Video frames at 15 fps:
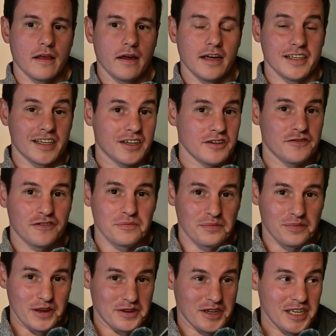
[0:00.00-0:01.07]
it's good for
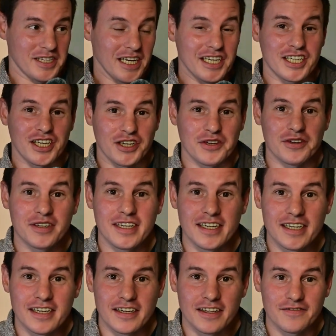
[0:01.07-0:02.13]
business, it's good
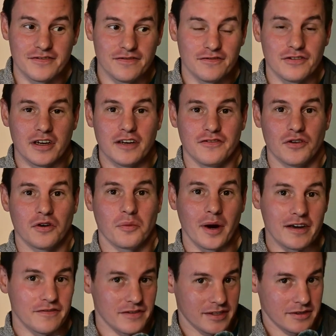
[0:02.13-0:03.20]
for if you're a
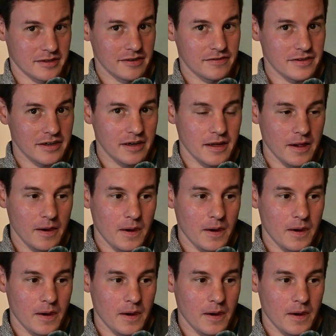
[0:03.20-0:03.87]
wedding photographer,